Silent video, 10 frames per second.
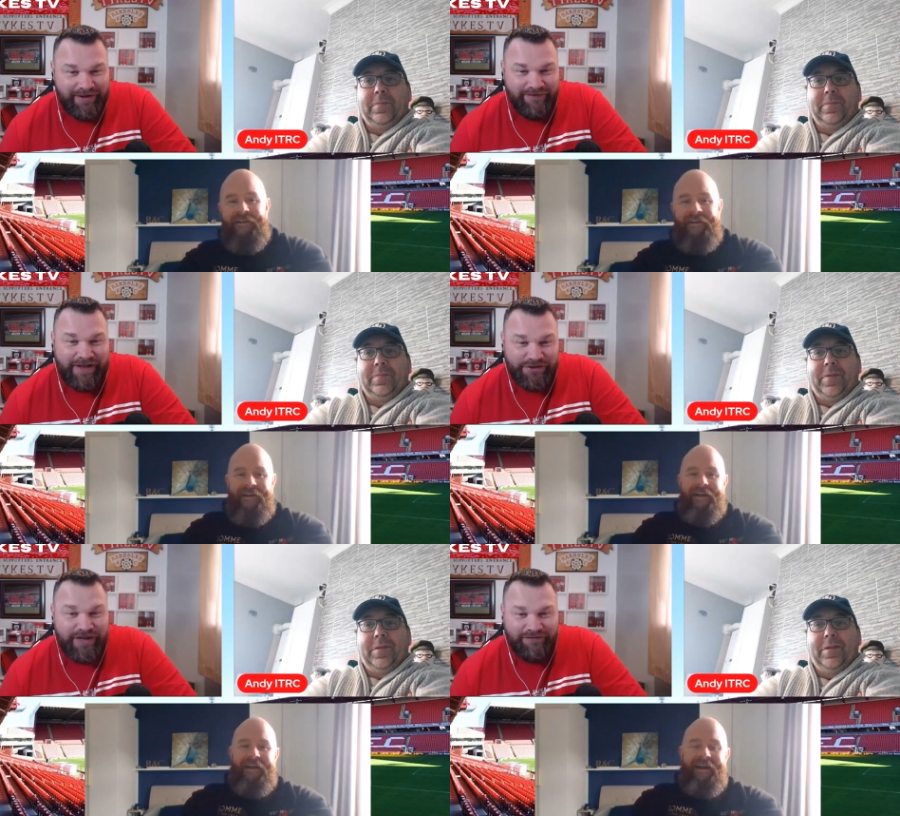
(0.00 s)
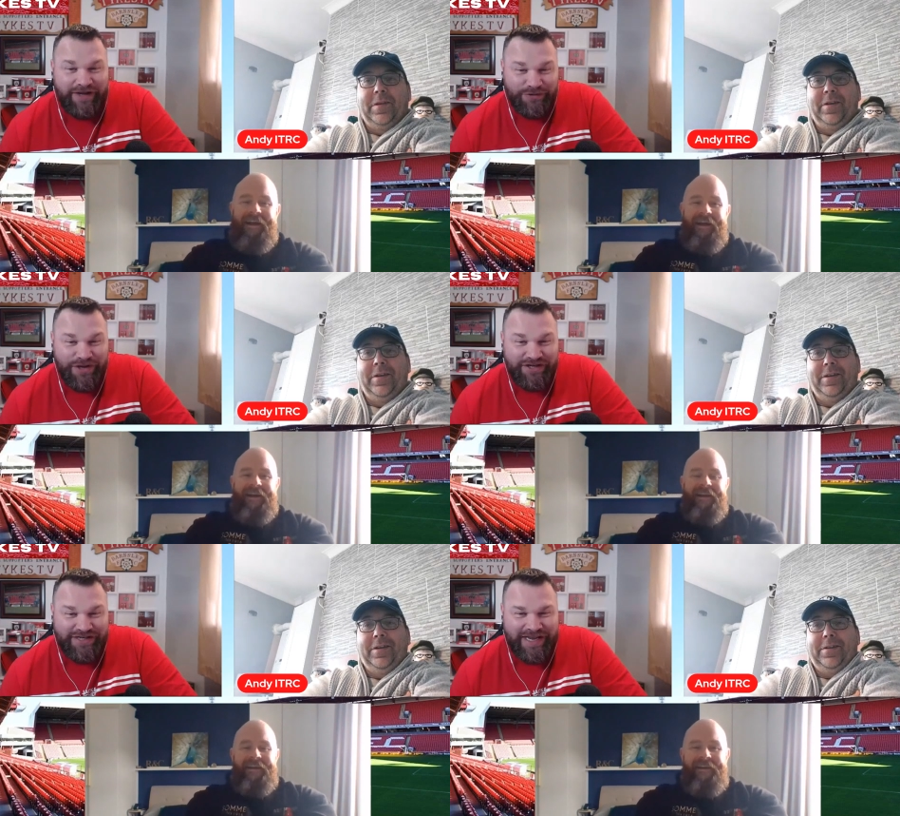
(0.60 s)
Speaker 1: and that's and that's
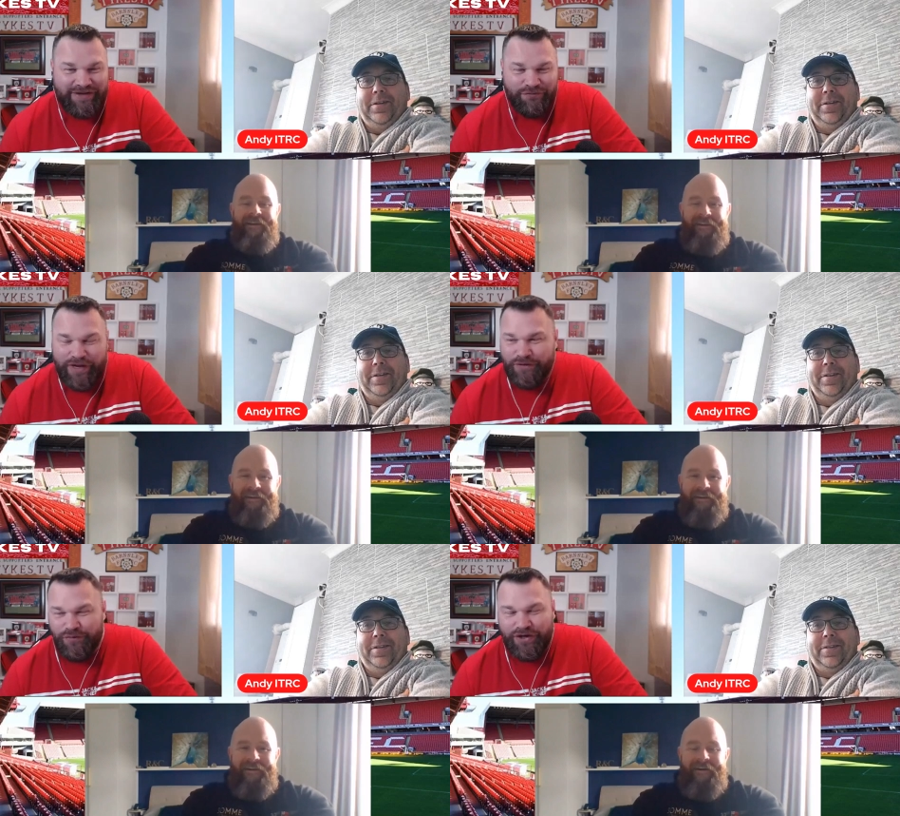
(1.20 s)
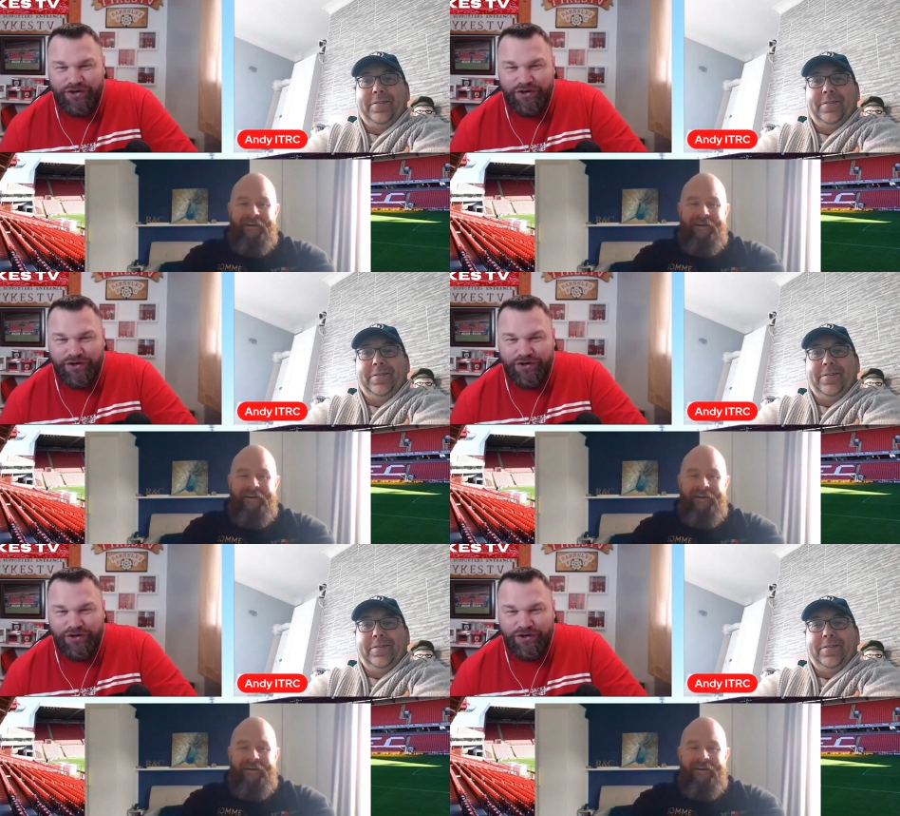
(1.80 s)
what you see. We we